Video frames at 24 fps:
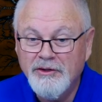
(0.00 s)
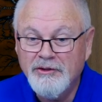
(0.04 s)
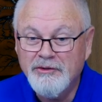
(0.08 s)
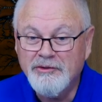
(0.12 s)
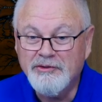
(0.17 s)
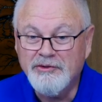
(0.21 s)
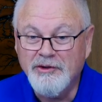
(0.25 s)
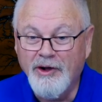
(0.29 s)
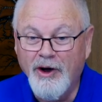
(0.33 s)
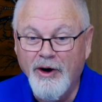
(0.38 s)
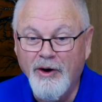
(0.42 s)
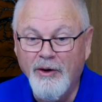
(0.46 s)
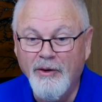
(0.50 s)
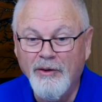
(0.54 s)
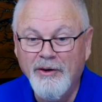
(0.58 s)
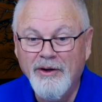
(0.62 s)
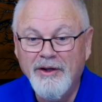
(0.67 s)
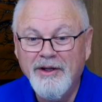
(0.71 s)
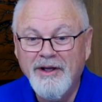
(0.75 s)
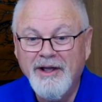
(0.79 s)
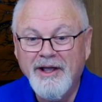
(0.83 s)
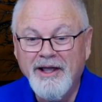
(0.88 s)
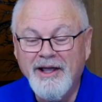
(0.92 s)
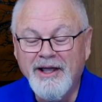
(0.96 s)
So,
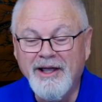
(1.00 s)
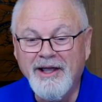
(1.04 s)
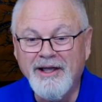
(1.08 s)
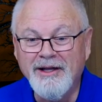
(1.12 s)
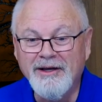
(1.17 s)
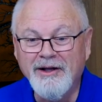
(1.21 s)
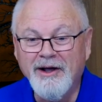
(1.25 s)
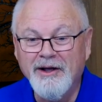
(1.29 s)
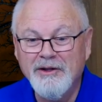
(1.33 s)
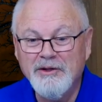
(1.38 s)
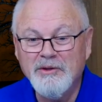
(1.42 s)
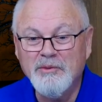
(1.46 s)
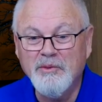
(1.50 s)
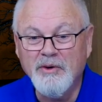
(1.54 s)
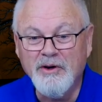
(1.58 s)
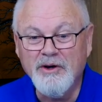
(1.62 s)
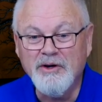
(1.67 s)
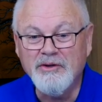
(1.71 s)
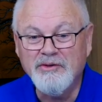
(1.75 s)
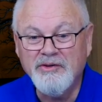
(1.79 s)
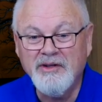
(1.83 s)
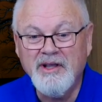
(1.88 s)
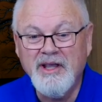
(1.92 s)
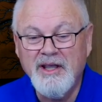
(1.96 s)
in other
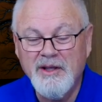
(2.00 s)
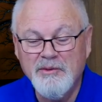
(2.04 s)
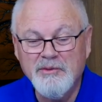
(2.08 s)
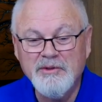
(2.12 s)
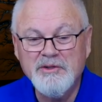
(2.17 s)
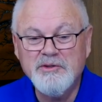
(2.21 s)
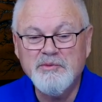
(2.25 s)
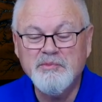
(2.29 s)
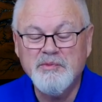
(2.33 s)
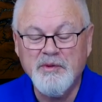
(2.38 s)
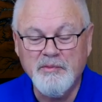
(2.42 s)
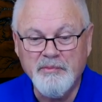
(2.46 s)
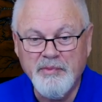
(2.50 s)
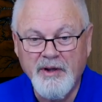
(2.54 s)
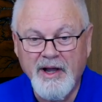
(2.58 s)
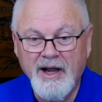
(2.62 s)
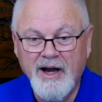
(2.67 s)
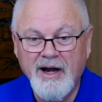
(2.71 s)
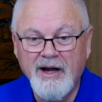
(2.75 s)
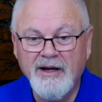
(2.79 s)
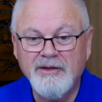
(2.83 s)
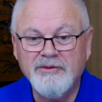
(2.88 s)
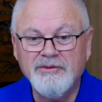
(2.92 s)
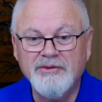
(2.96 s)
words, he was
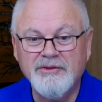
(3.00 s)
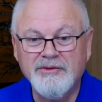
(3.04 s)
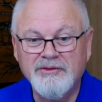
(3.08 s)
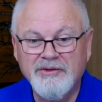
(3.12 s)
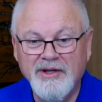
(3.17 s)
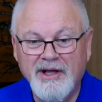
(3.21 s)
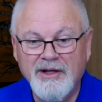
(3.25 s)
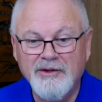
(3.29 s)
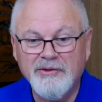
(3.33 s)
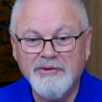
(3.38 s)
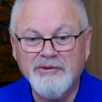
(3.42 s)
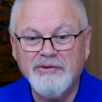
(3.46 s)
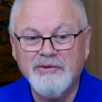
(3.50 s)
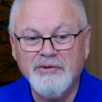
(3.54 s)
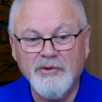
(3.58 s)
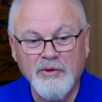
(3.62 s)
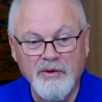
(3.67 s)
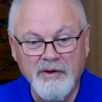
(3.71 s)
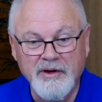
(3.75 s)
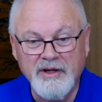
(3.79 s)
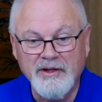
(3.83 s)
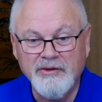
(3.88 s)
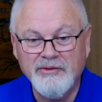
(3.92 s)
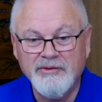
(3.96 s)
prepared to tell
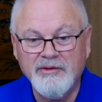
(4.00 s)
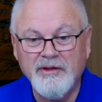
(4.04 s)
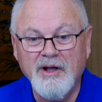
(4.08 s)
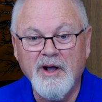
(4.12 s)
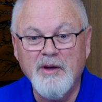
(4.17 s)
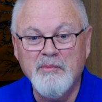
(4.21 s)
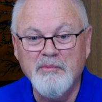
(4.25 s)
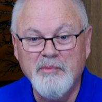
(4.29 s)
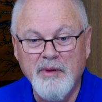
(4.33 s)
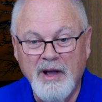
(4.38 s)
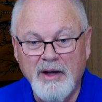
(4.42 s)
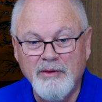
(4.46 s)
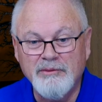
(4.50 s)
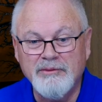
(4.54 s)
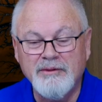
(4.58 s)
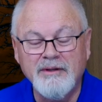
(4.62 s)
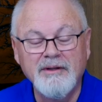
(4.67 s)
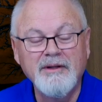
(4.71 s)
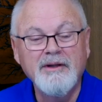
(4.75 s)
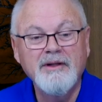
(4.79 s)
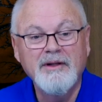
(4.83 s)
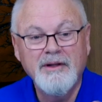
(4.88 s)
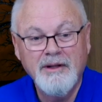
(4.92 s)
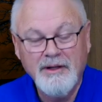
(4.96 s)
stories about
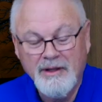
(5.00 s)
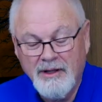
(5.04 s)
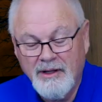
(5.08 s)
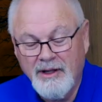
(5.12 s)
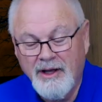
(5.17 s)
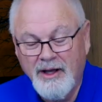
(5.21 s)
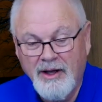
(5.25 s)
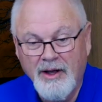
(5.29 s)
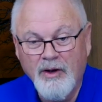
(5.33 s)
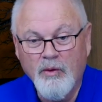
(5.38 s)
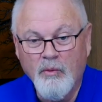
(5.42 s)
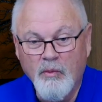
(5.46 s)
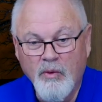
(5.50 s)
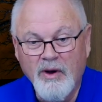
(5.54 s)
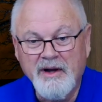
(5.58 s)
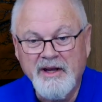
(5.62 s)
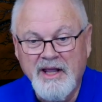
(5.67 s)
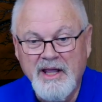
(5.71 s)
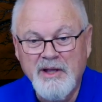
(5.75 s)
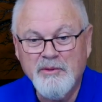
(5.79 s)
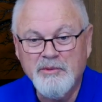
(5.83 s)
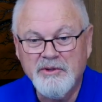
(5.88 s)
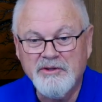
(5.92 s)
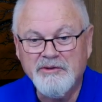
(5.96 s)
what
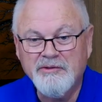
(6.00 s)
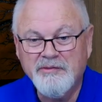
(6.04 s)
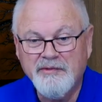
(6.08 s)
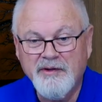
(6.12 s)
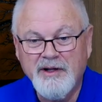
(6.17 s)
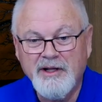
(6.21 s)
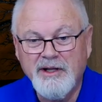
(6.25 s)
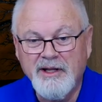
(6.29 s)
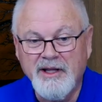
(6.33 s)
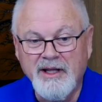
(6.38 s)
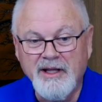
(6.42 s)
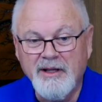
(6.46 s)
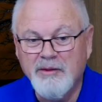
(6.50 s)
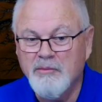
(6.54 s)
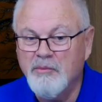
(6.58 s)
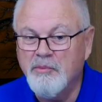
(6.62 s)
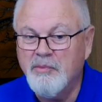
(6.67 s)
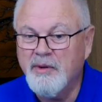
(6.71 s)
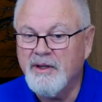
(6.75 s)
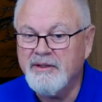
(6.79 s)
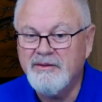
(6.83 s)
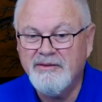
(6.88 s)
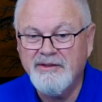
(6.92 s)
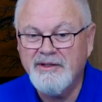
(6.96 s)
he was feeling,
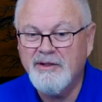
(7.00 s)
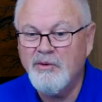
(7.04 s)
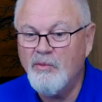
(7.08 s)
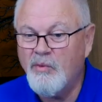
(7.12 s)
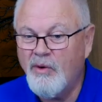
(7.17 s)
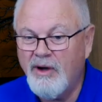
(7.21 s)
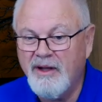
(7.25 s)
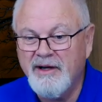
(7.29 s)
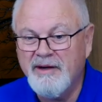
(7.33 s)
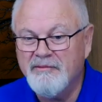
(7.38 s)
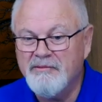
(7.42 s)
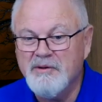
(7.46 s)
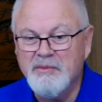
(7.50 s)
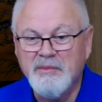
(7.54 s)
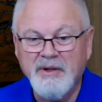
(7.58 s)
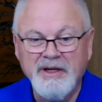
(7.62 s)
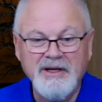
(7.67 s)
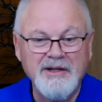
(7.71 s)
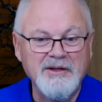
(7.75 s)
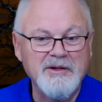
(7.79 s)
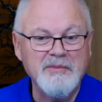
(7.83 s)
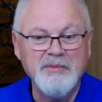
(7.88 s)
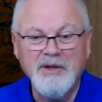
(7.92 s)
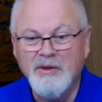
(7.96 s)
but didn't want
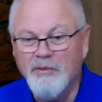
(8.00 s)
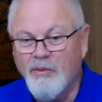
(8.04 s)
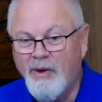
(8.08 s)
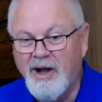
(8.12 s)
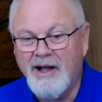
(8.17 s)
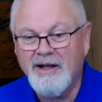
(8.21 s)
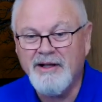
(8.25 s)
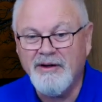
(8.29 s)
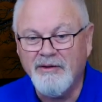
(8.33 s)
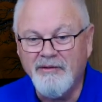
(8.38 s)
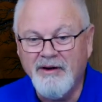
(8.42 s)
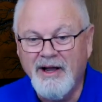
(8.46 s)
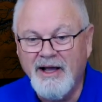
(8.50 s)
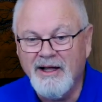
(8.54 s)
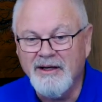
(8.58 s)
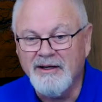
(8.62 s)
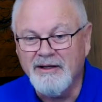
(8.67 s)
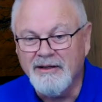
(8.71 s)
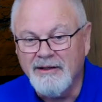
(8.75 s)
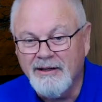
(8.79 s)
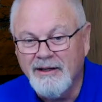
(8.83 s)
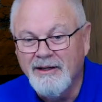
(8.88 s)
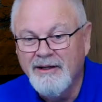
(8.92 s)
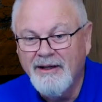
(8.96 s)
everybody to be walking
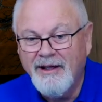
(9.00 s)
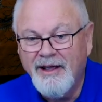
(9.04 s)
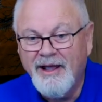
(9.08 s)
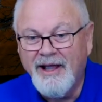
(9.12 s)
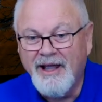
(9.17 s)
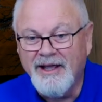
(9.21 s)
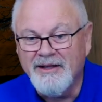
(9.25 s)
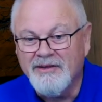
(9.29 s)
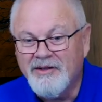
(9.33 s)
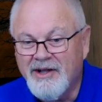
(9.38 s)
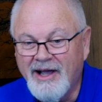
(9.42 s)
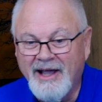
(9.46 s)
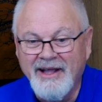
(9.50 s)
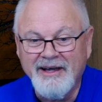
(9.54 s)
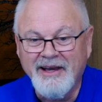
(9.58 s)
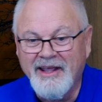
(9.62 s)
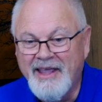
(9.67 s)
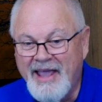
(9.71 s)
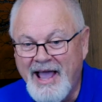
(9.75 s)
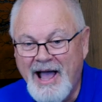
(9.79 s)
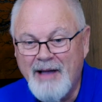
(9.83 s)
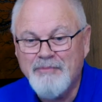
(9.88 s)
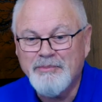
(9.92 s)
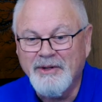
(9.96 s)
around and kind of
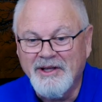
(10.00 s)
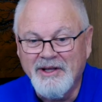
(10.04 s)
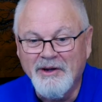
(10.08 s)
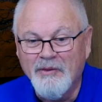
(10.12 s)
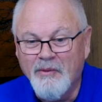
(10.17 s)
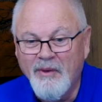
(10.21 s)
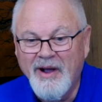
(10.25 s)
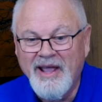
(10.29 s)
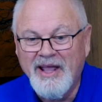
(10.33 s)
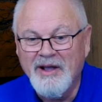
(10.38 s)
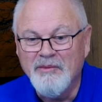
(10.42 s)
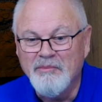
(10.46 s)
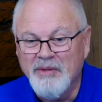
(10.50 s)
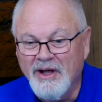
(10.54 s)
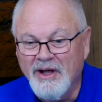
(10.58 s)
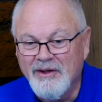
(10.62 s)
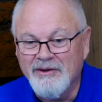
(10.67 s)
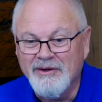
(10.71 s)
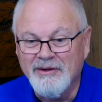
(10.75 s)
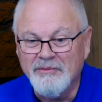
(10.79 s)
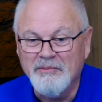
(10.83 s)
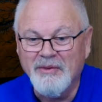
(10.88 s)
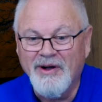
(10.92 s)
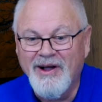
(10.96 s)
yapping away
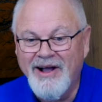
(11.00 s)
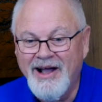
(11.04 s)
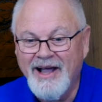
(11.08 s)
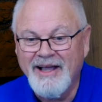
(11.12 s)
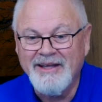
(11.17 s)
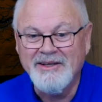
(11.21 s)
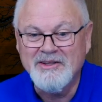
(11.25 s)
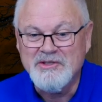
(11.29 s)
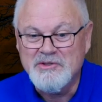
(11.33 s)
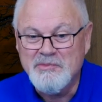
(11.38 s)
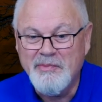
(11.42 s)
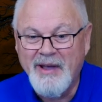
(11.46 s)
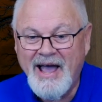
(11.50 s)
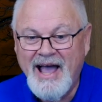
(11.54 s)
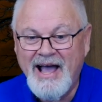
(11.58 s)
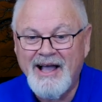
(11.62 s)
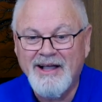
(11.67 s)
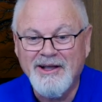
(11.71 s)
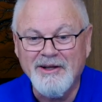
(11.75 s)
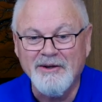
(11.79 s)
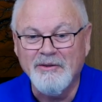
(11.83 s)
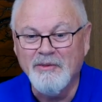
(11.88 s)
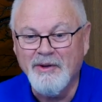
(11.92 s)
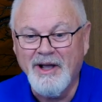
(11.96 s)
about it behind his
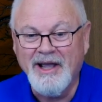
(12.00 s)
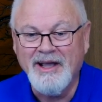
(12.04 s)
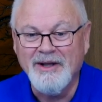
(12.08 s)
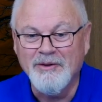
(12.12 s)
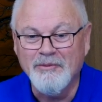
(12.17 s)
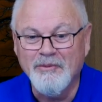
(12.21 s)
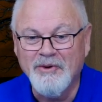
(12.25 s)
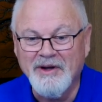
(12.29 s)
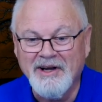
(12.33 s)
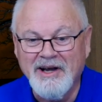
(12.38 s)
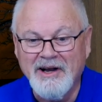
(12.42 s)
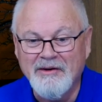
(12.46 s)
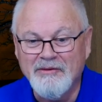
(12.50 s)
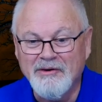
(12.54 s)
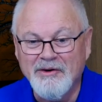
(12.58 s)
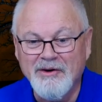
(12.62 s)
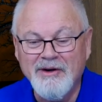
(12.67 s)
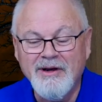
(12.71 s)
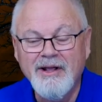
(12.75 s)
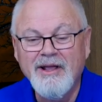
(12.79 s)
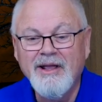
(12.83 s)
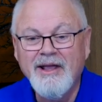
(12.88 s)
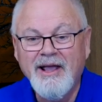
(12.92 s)
back and whatever.